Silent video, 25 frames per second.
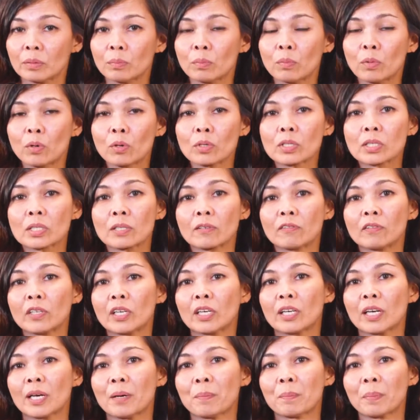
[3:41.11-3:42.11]
and more
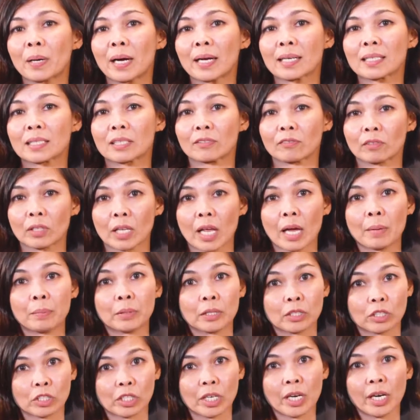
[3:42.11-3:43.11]
severe impacts of
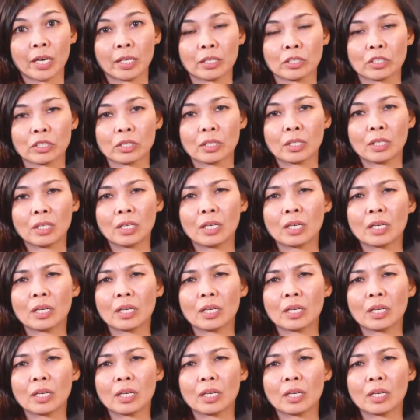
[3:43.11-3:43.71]
climate change,